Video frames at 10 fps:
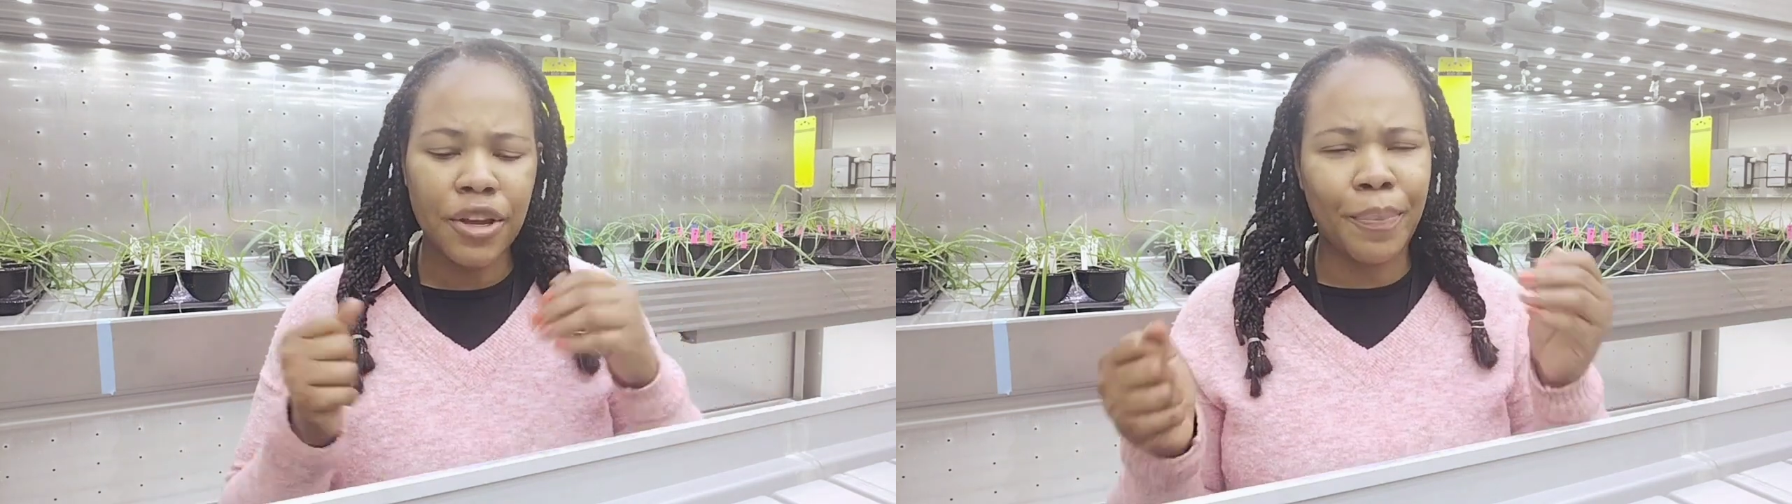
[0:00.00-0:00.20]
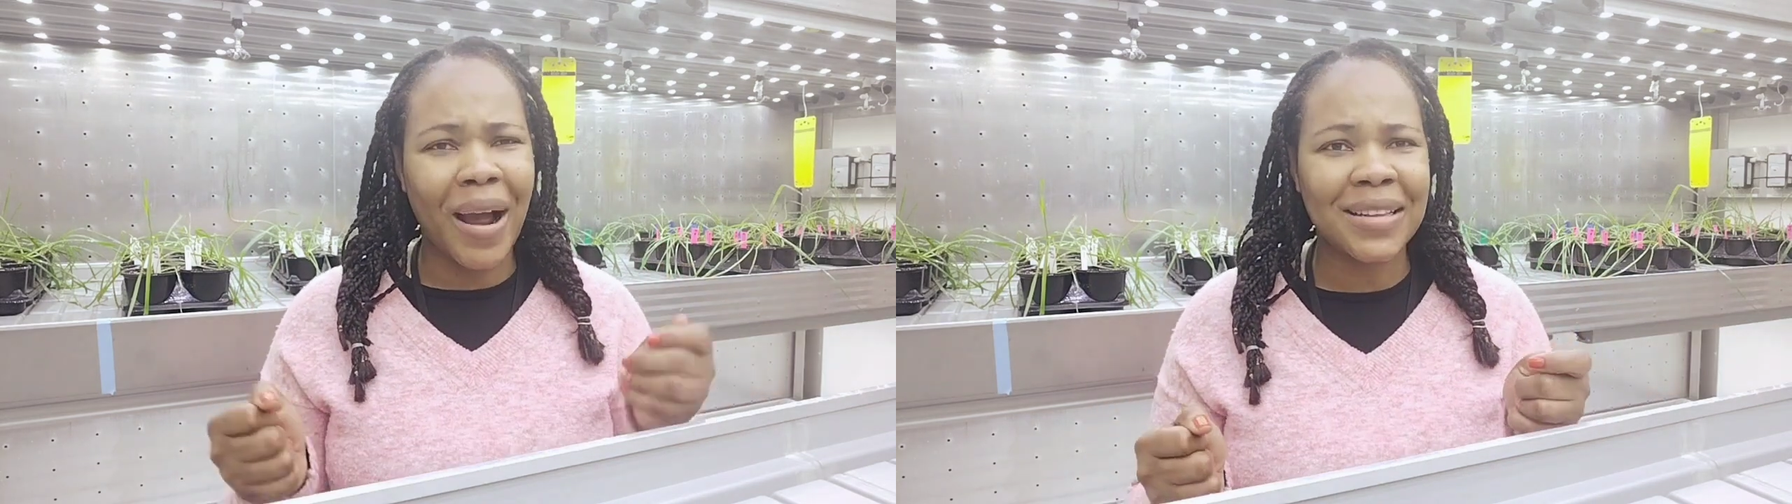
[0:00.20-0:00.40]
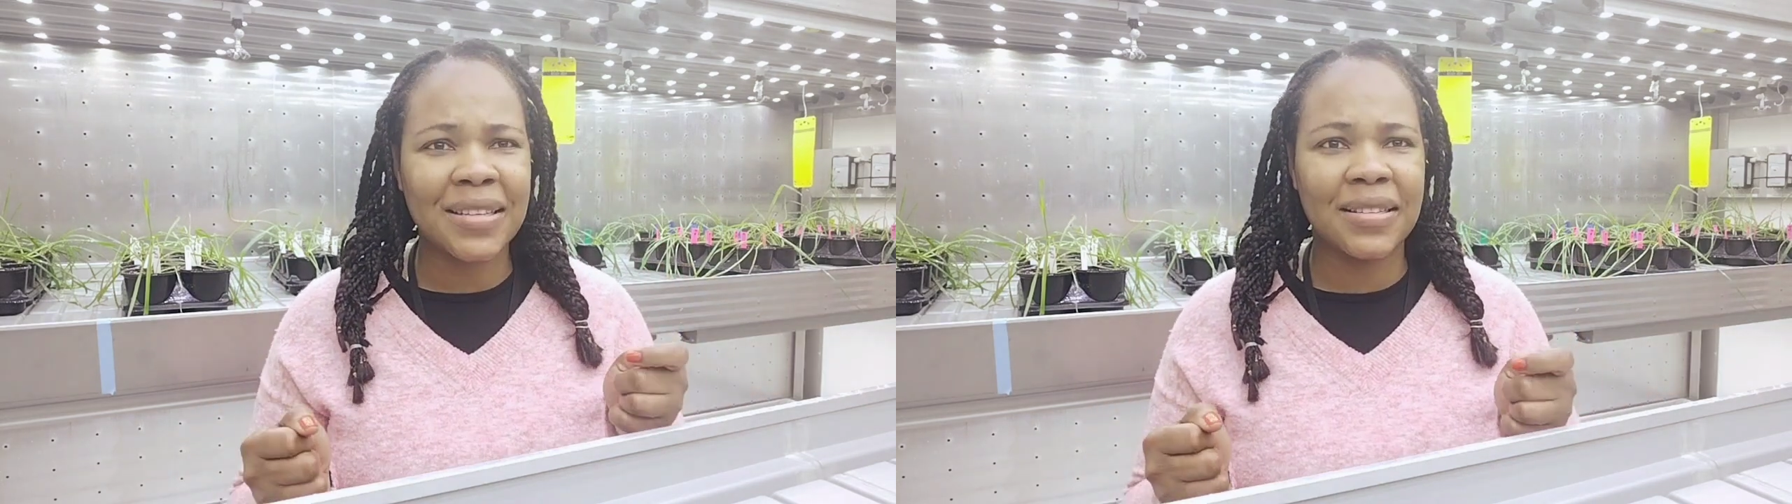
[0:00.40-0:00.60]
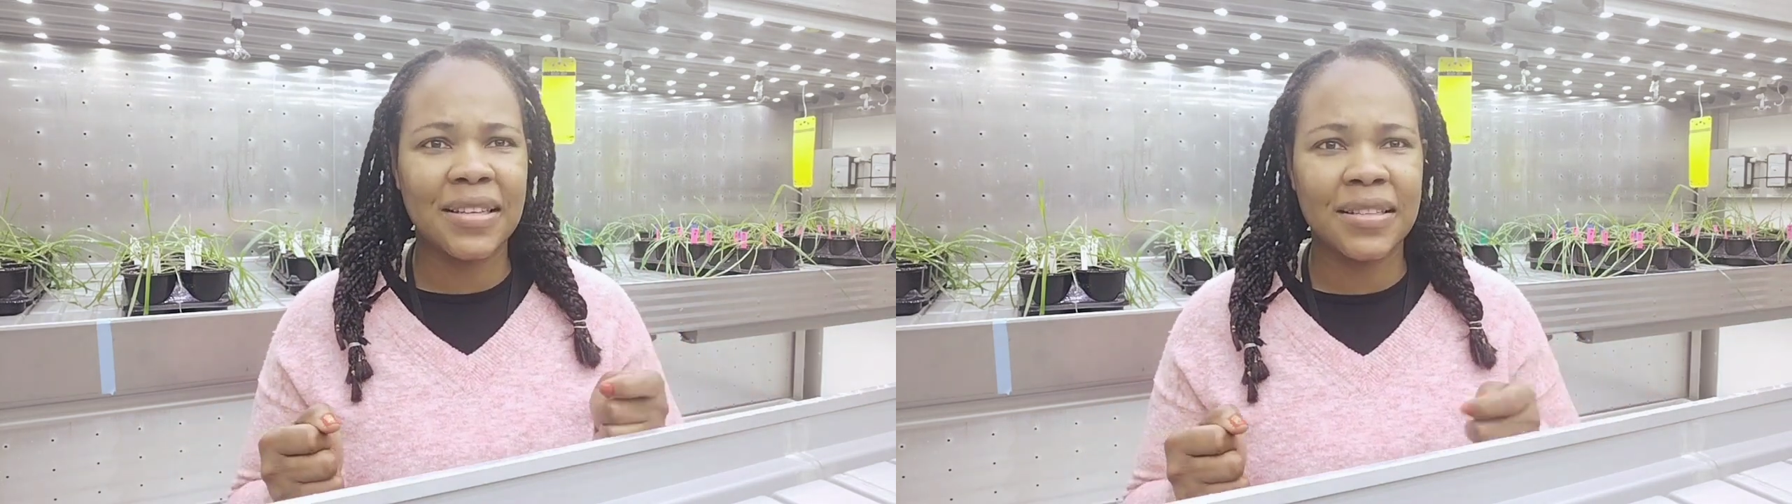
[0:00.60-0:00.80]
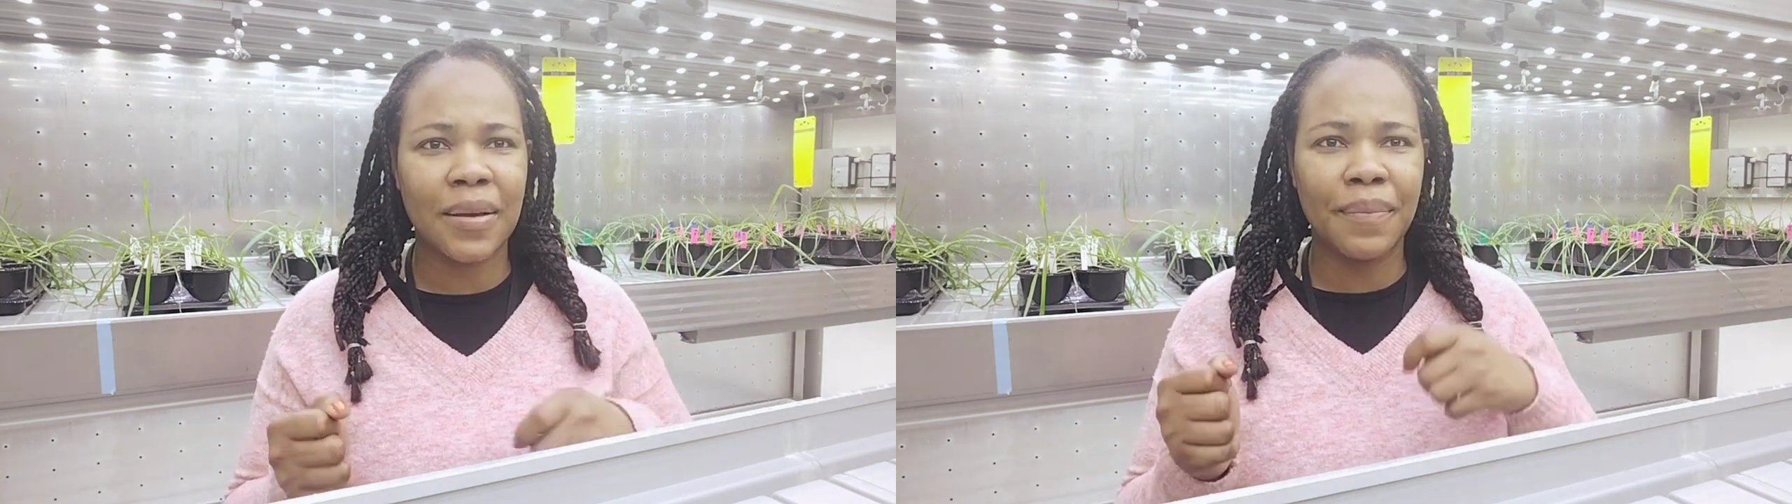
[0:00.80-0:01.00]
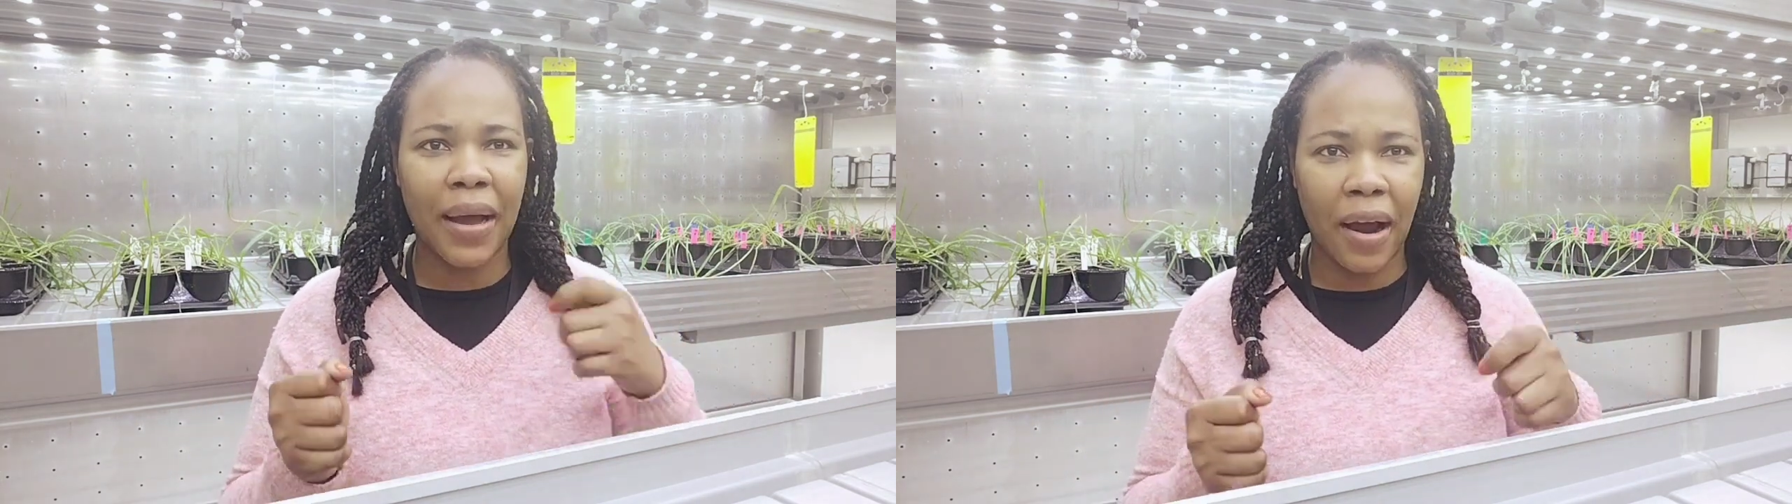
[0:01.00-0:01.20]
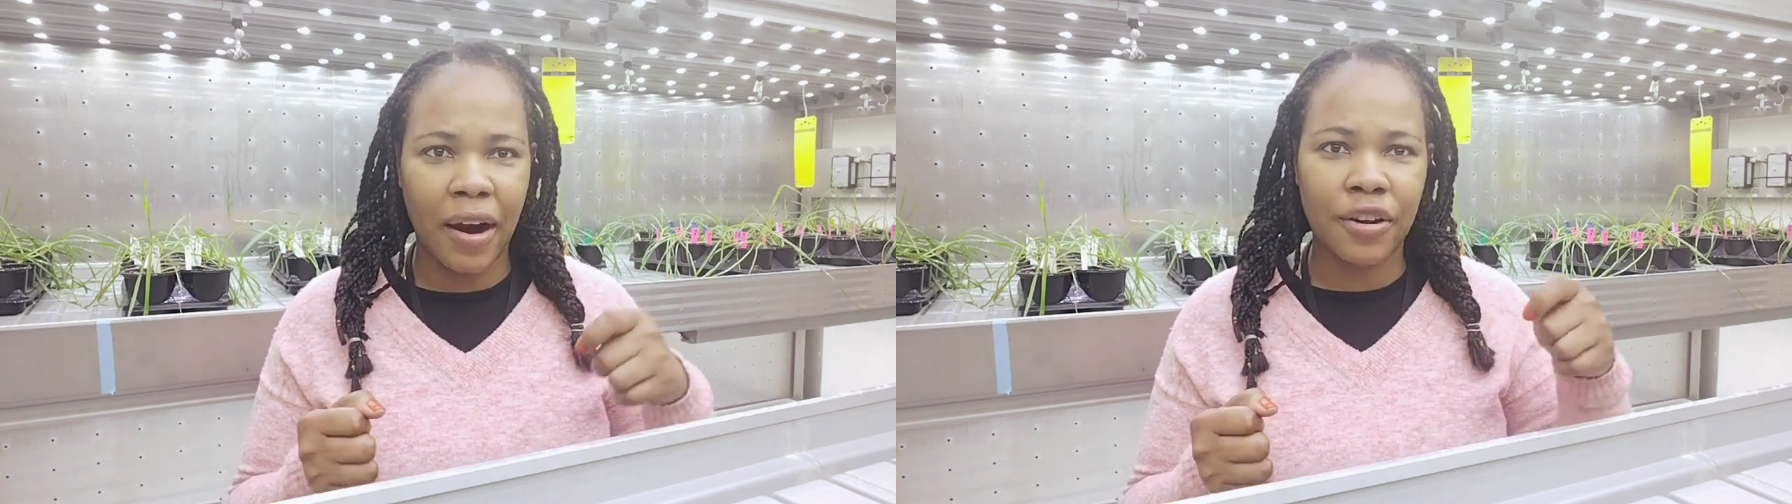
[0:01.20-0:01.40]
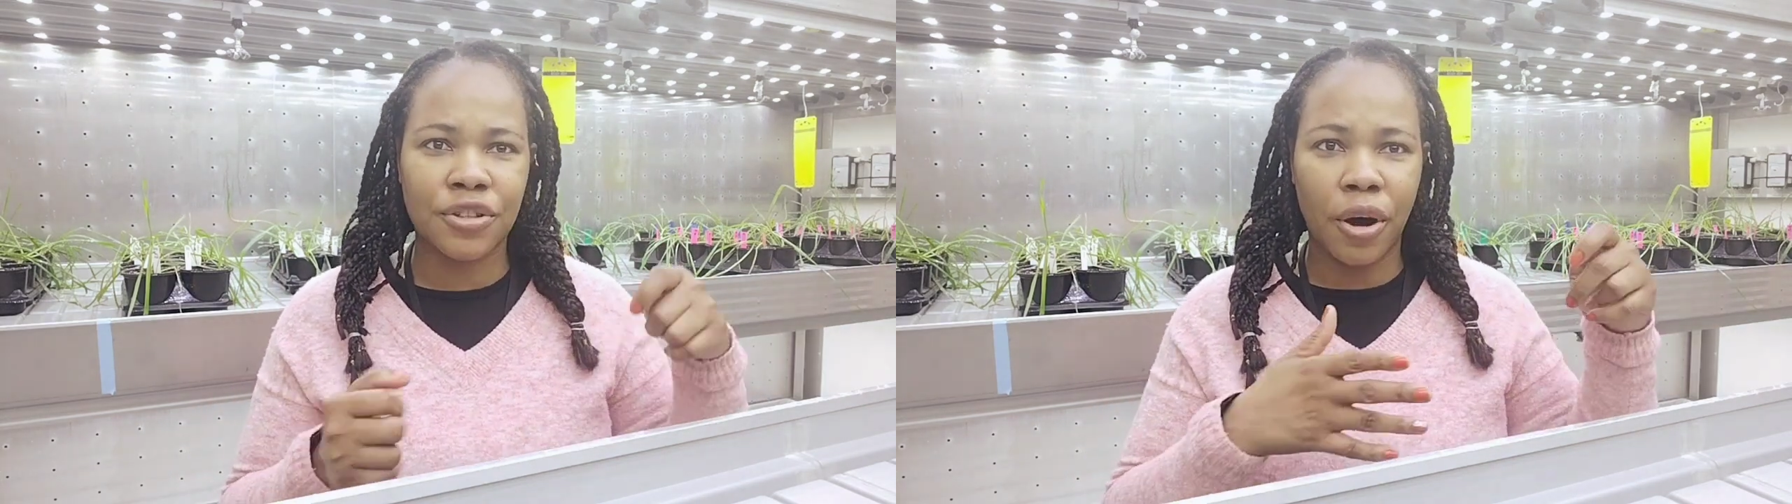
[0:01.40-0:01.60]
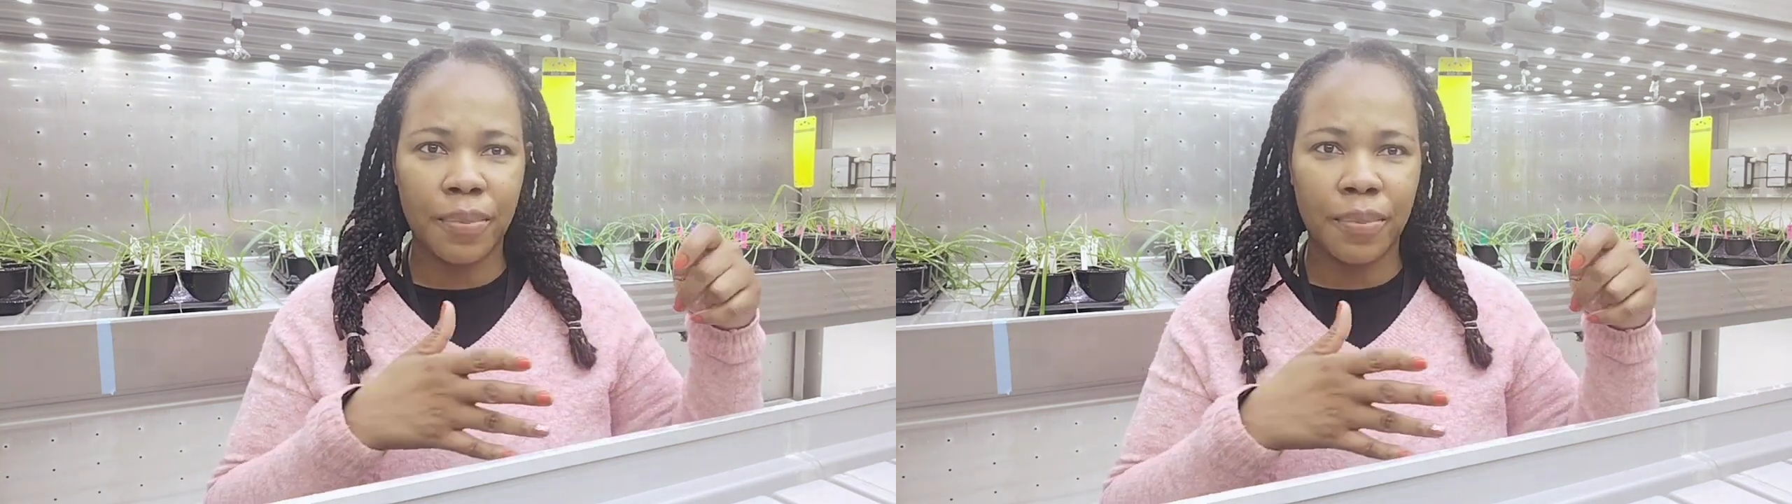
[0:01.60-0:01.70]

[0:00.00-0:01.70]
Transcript: your practices are